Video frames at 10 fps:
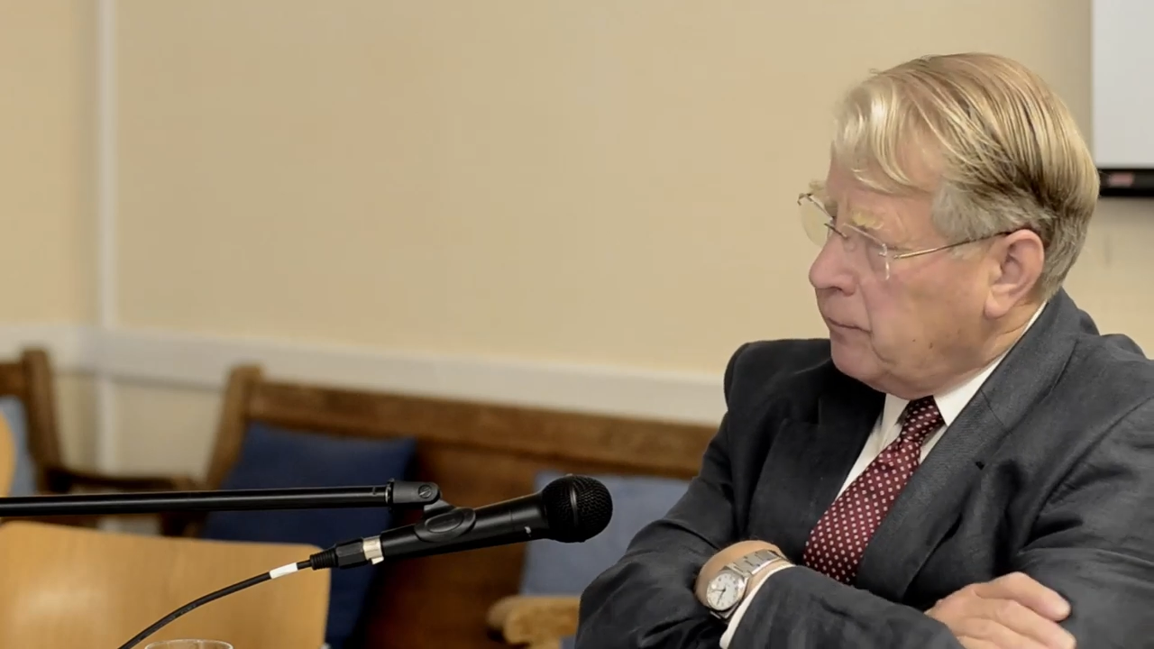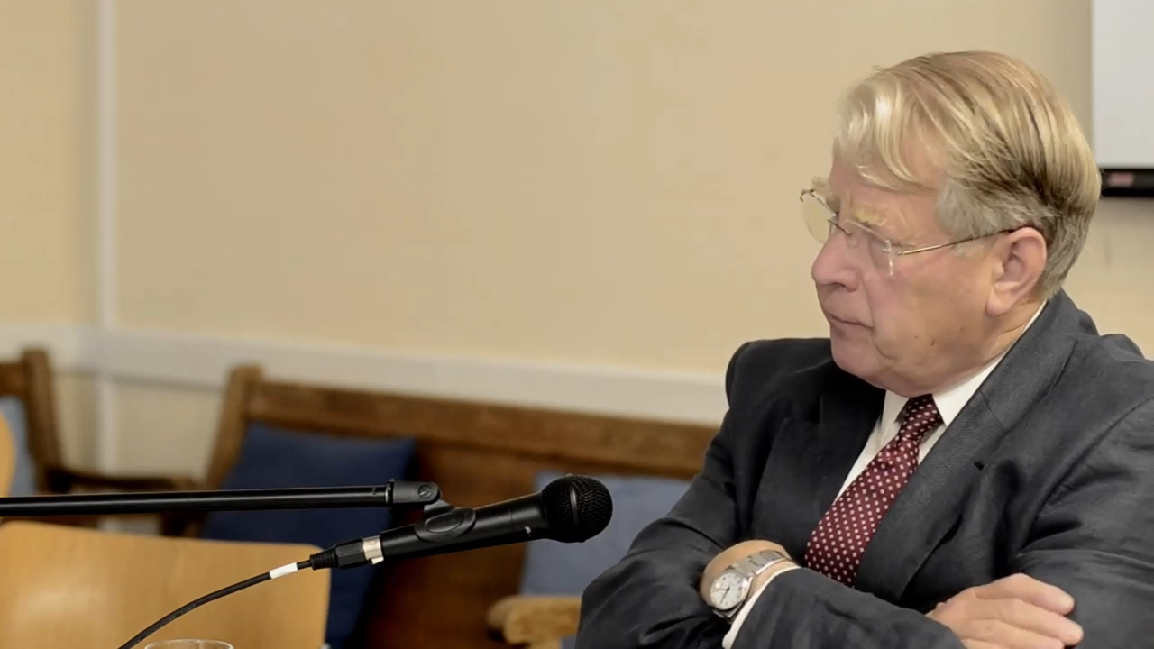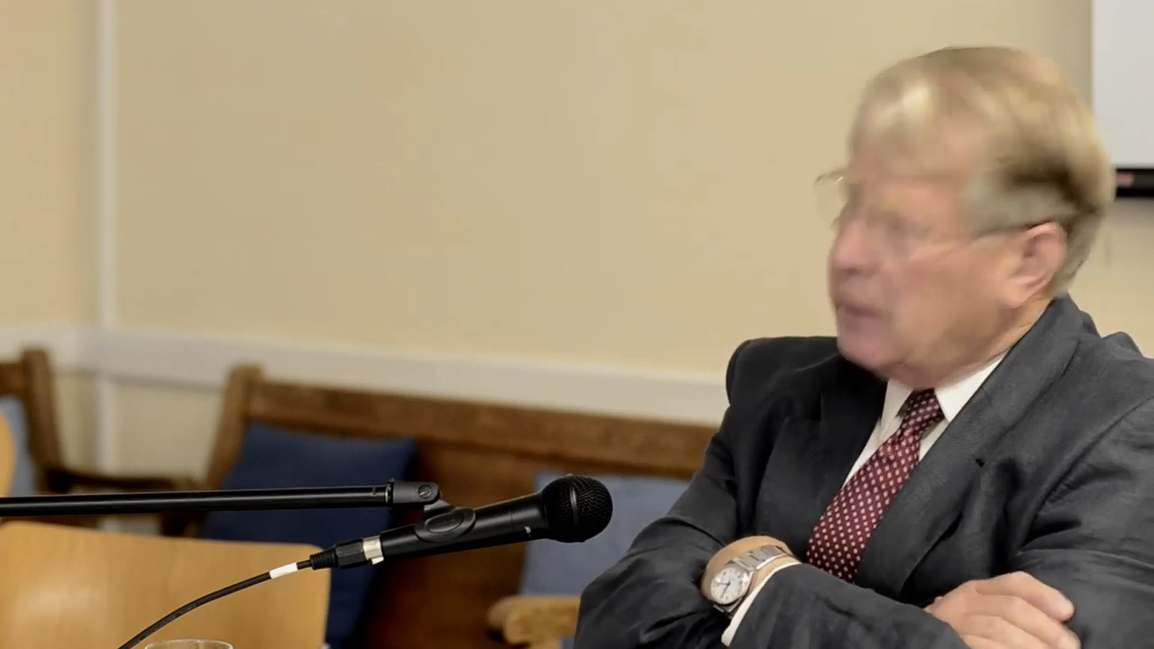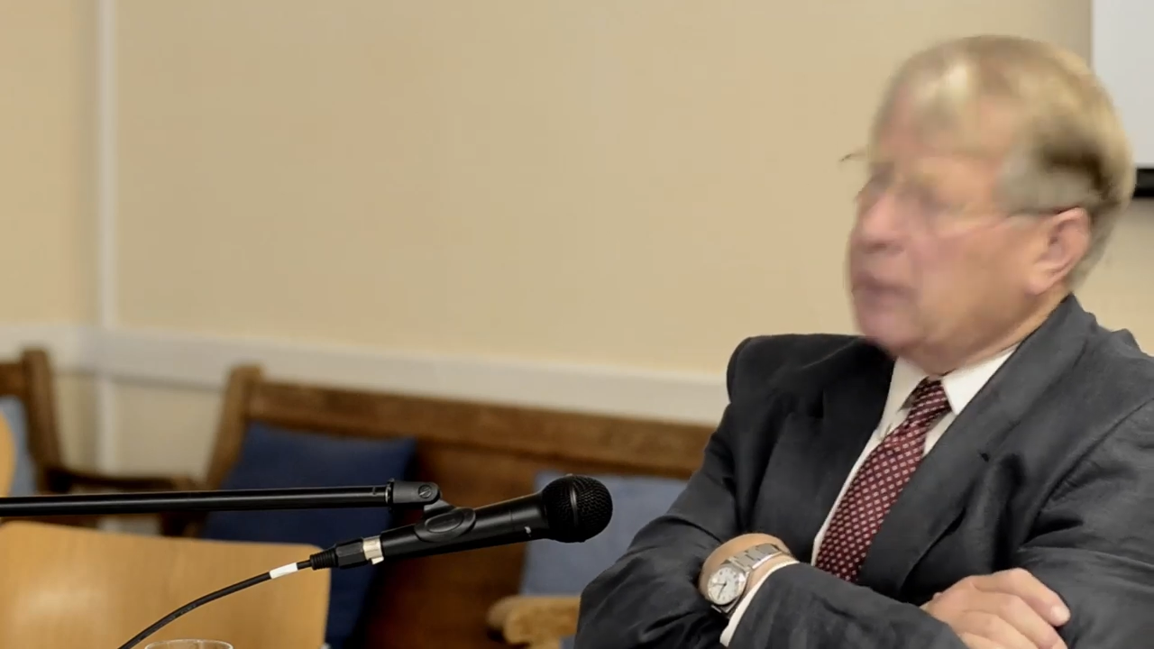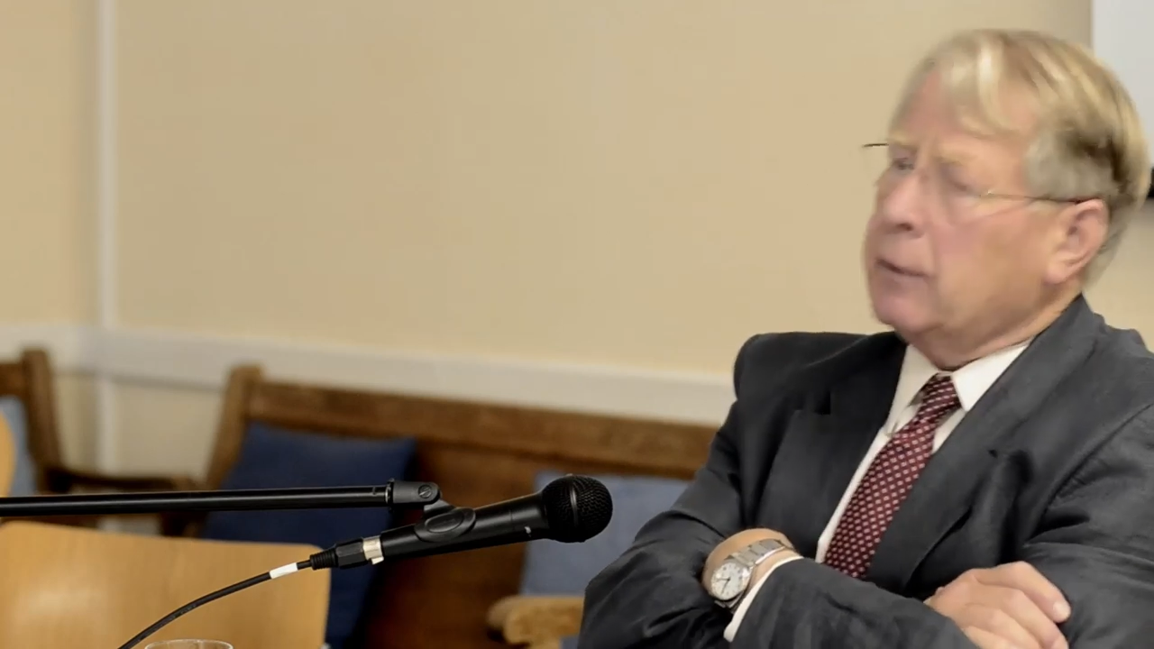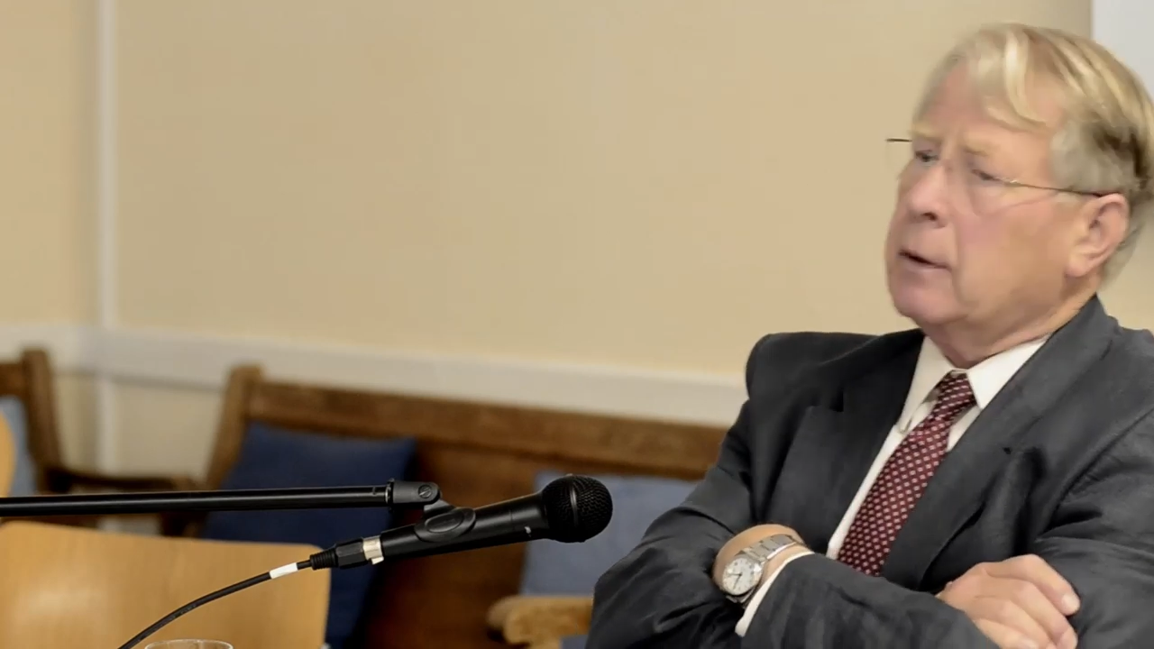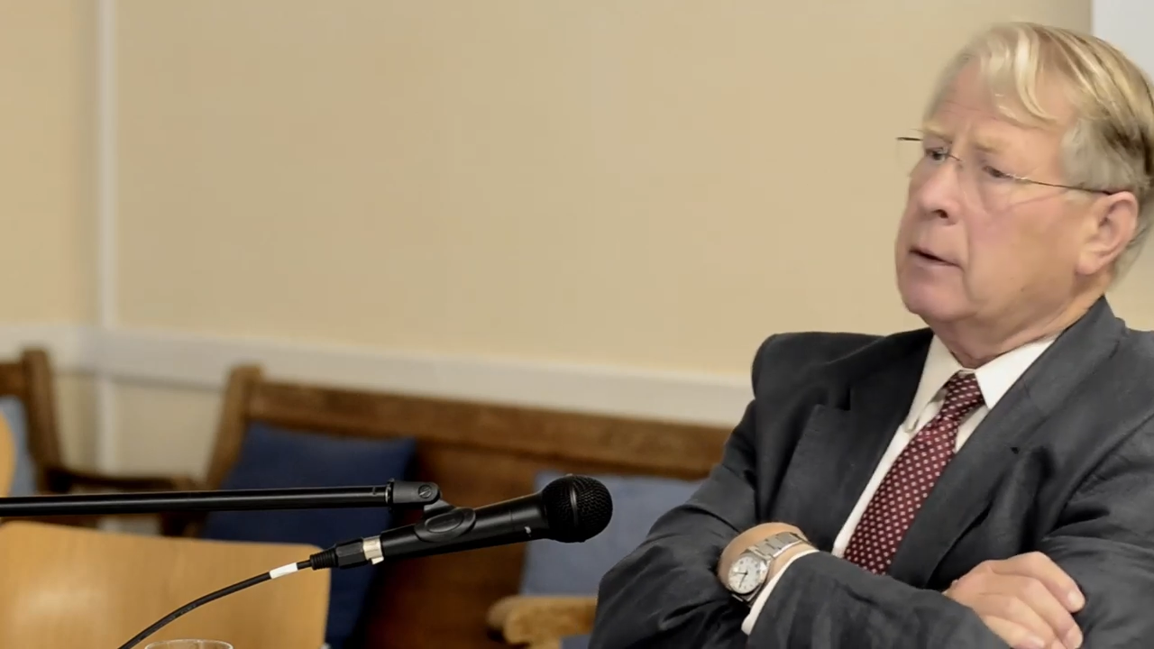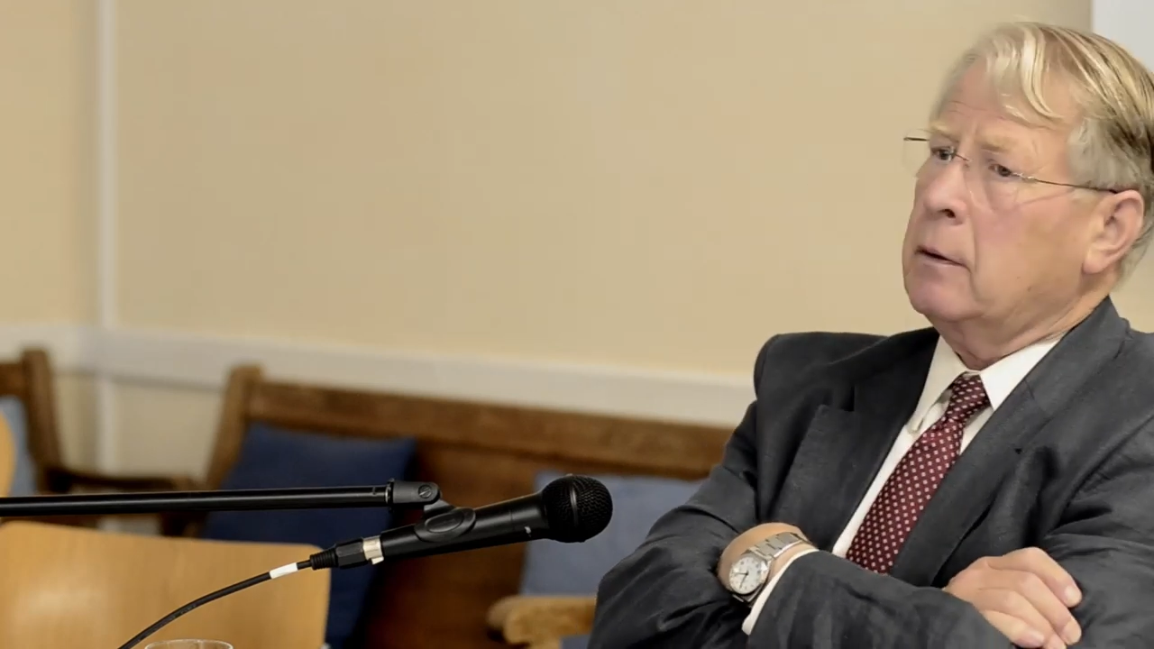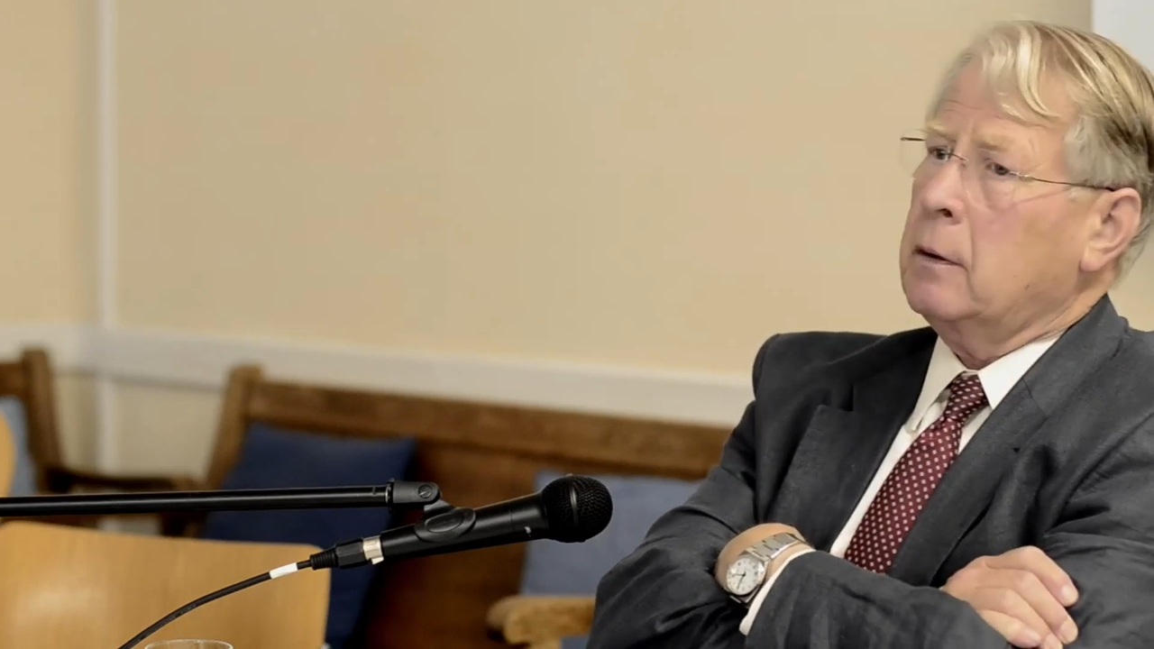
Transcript: further